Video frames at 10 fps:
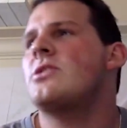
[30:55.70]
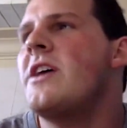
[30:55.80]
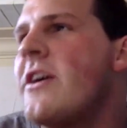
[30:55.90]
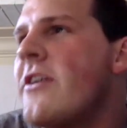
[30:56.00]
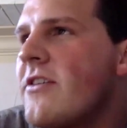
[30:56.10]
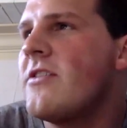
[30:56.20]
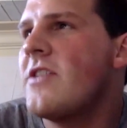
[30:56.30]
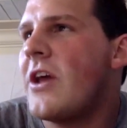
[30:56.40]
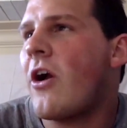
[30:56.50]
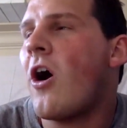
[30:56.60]
their
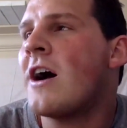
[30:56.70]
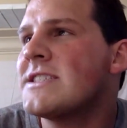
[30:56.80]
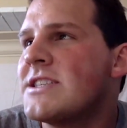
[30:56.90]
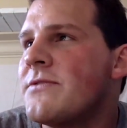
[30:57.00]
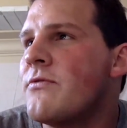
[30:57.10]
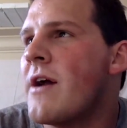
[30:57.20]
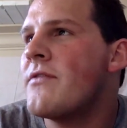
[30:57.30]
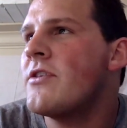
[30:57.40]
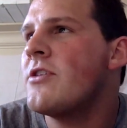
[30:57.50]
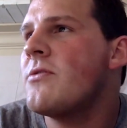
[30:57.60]
cost of
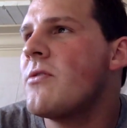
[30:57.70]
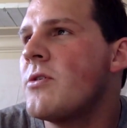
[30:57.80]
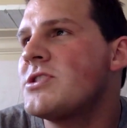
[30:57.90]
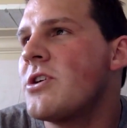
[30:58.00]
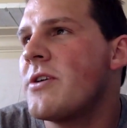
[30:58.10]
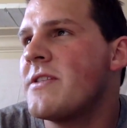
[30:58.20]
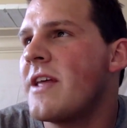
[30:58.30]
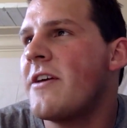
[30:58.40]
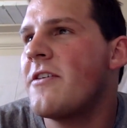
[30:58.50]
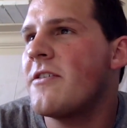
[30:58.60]
revenue, or sorry,
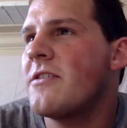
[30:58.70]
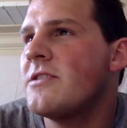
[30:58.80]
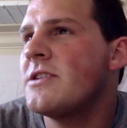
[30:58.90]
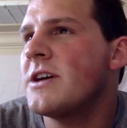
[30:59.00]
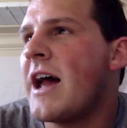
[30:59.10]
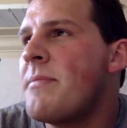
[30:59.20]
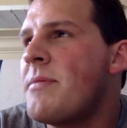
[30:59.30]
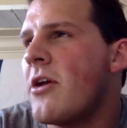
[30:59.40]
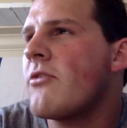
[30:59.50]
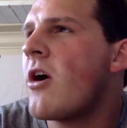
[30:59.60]
the
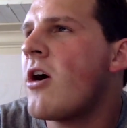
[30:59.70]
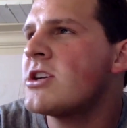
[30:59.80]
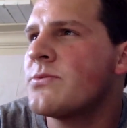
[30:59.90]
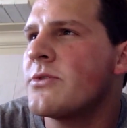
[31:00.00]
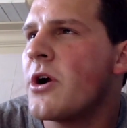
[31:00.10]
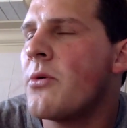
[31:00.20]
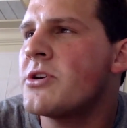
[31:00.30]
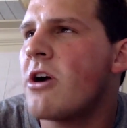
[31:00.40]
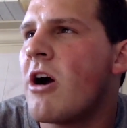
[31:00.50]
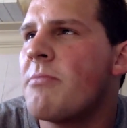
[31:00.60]
IPO cost will go
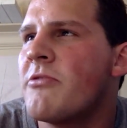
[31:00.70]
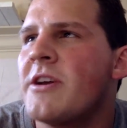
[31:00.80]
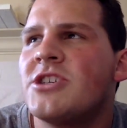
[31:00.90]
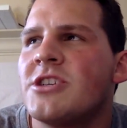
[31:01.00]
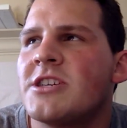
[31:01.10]
into operation